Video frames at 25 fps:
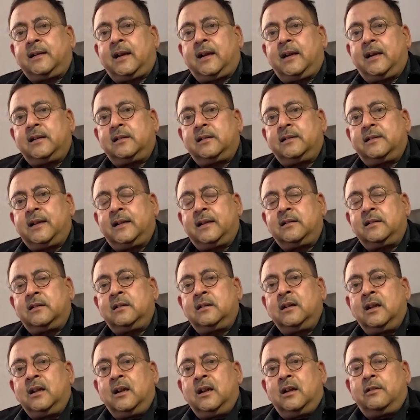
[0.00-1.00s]
and then
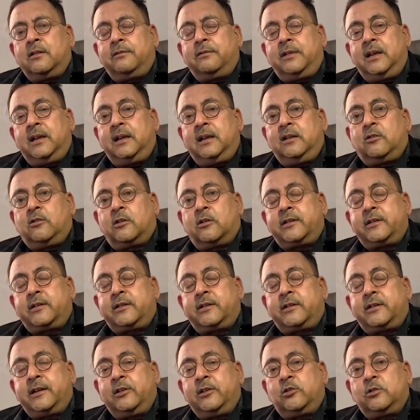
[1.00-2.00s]
we got
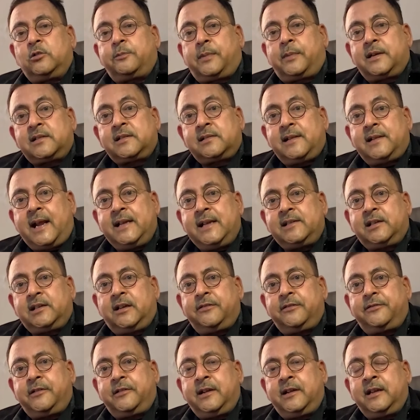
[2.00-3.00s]
into personalized
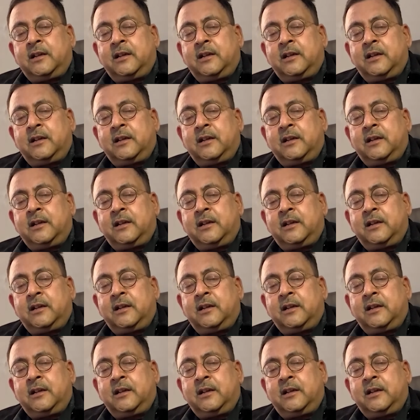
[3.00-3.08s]
gifting,